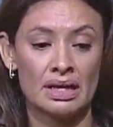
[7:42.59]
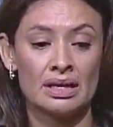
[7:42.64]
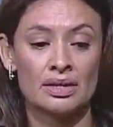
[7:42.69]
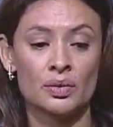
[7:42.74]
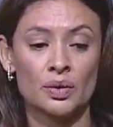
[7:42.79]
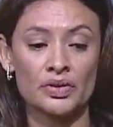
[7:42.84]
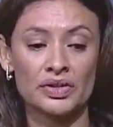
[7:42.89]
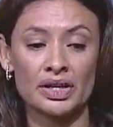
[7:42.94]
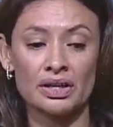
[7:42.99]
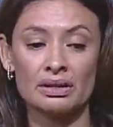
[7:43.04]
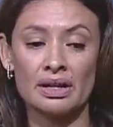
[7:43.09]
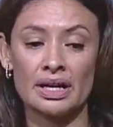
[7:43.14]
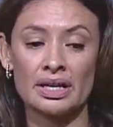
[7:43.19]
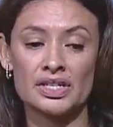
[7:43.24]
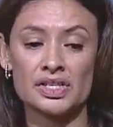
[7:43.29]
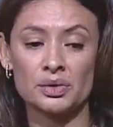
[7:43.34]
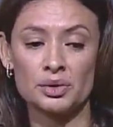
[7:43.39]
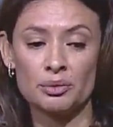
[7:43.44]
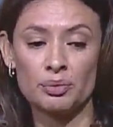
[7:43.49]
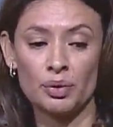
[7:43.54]
North Carolina
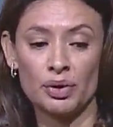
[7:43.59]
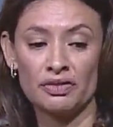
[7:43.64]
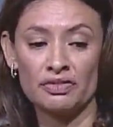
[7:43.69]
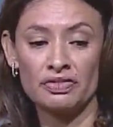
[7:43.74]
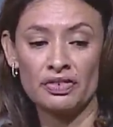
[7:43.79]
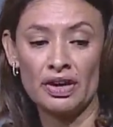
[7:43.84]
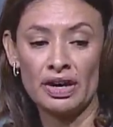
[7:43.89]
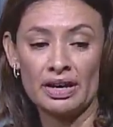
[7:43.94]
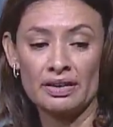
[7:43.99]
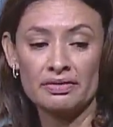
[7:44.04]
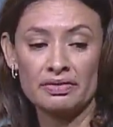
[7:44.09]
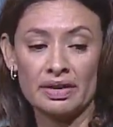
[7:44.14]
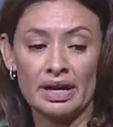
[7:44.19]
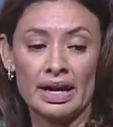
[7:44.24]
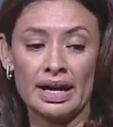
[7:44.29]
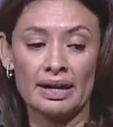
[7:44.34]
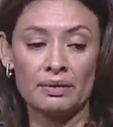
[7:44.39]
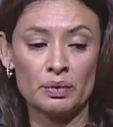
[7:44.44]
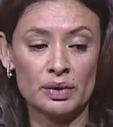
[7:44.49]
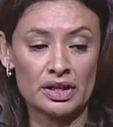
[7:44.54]
is 3.5%,
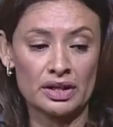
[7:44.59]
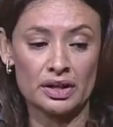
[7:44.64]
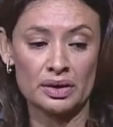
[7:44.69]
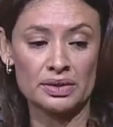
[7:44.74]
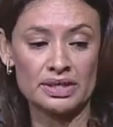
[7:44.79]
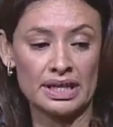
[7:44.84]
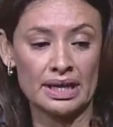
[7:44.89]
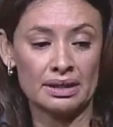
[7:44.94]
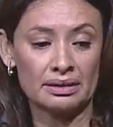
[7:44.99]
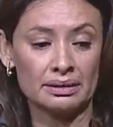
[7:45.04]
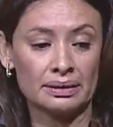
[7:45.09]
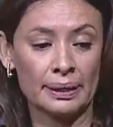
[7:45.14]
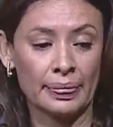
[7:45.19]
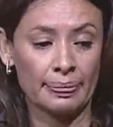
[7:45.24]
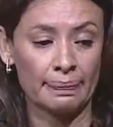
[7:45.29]
and we could go down.